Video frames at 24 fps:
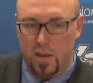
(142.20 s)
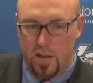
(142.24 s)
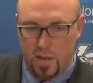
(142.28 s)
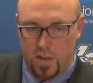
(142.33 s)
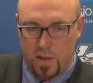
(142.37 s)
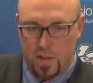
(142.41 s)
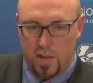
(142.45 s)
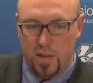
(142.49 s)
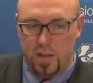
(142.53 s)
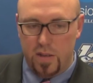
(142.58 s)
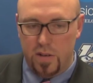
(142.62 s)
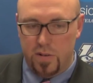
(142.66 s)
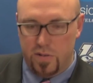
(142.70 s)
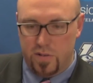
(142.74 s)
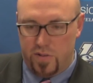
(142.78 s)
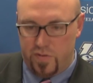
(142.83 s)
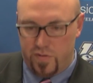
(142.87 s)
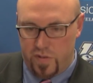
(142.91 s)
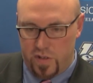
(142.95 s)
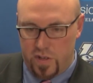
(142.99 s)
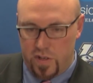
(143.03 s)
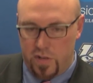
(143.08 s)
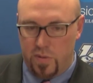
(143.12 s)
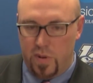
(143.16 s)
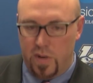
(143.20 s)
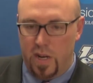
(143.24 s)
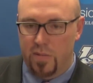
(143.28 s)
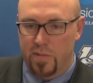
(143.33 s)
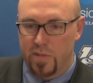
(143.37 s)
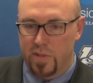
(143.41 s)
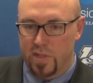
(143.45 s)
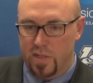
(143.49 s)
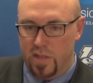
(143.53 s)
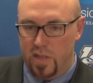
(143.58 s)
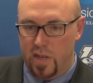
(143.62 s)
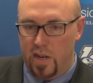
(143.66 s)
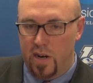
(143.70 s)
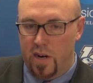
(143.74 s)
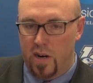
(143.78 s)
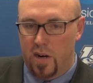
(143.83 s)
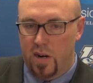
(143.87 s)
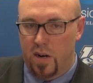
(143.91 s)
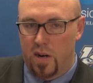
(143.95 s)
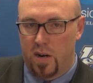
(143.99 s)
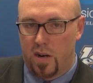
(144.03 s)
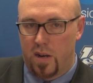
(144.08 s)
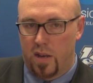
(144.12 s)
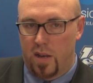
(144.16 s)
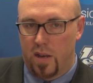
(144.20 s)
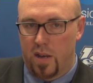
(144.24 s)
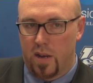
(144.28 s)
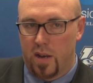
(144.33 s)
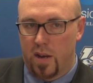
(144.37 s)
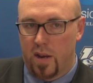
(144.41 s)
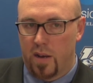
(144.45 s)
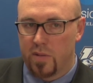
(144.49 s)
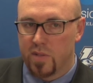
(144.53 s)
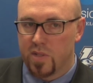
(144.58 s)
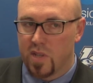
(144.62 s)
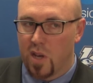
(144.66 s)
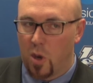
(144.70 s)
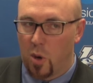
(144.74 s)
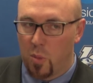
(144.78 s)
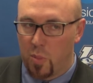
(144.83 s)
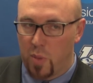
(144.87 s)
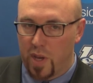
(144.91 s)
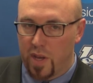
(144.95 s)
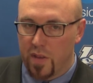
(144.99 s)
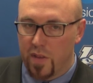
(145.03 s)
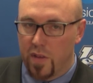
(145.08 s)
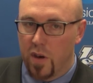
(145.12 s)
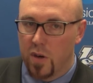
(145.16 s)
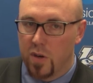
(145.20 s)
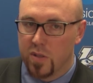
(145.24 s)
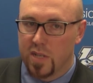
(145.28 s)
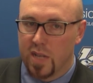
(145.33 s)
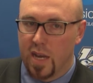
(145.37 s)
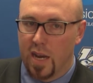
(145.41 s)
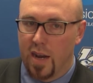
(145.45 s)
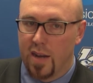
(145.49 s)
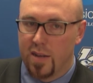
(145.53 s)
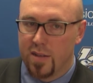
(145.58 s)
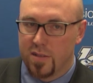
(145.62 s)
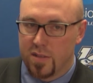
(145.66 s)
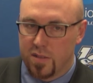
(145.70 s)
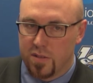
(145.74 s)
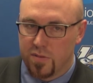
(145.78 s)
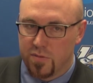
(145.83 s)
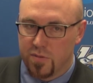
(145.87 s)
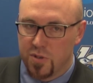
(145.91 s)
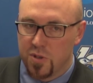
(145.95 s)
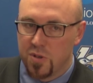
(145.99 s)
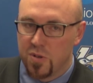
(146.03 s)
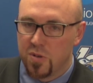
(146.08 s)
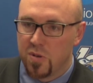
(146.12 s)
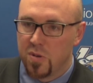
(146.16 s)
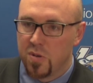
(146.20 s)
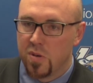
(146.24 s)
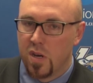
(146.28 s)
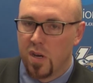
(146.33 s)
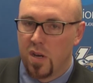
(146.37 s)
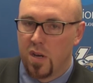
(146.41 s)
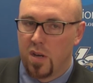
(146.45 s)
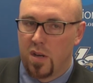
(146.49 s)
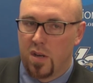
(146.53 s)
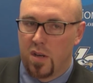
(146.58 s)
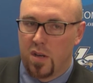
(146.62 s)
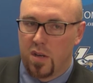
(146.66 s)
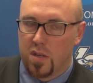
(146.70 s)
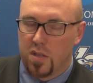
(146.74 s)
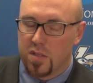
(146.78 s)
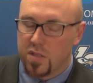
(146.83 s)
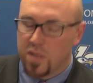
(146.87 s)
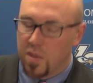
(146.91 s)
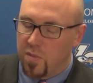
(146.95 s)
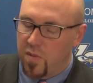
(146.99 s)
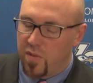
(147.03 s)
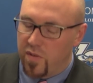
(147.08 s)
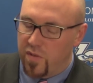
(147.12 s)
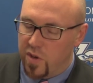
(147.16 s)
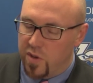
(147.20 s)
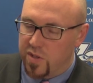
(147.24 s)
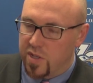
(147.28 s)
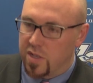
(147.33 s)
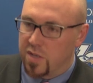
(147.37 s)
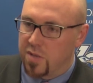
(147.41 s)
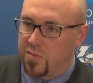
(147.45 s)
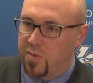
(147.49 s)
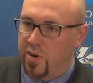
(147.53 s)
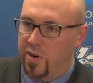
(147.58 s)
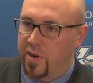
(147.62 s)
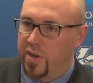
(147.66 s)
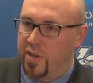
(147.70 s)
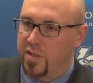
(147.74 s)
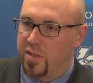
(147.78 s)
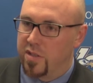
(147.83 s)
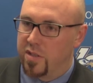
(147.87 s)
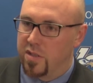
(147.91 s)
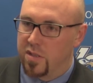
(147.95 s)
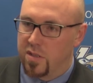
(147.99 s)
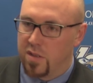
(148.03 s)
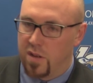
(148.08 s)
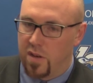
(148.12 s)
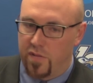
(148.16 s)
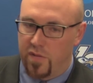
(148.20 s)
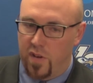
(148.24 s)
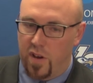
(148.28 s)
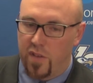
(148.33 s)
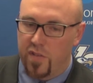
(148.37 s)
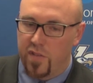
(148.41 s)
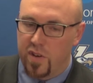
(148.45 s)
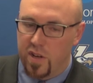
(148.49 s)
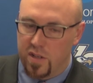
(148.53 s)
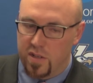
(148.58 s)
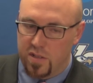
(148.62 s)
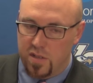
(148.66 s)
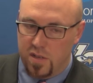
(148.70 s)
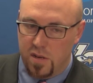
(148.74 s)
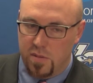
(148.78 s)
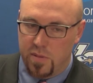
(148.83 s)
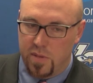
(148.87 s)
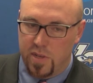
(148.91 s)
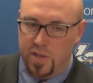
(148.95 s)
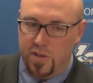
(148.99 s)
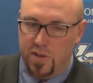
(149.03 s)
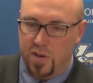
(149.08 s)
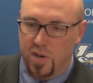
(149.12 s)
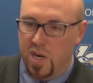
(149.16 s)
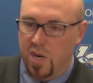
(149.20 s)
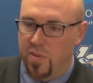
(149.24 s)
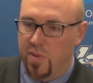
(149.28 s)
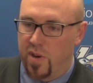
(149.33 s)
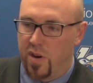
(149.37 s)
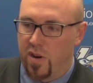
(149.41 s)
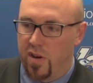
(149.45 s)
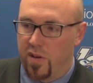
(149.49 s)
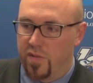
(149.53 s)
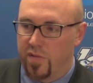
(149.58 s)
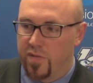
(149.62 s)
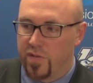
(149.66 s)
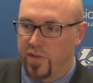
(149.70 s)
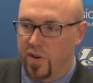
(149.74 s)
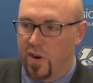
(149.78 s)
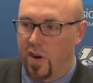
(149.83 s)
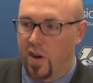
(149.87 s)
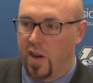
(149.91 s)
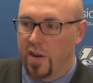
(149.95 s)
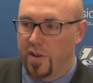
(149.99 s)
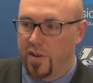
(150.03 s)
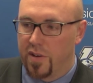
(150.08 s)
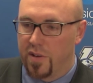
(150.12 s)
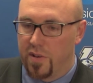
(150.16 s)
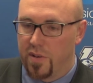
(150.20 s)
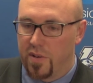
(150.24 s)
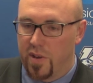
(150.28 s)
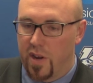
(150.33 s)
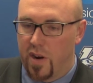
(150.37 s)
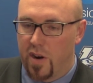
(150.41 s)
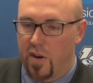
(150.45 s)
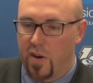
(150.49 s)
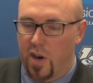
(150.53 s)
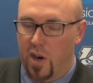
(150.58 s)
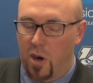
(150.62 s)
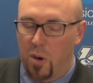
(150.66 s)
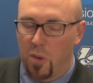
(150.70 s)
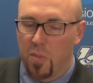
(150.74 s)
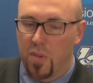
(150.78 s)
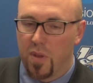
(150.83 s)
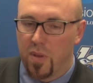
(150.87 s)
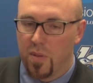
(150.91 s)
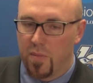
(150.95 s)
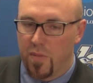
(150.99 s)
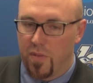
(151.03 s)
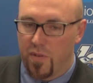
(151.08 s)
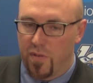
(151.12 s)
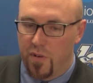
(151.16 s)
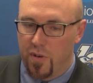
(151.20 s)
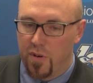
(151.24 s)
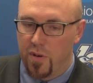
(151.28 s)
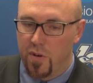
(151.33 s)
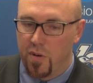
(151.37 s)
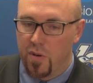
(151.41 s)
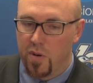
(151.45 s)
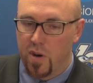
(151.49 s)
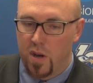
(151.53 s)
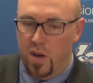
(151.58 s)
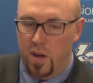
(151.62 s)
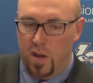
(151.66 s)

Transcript: it's funny, when I was there and I was helping those guys through some of those experiences of an NCAA tournament, of trying to help them through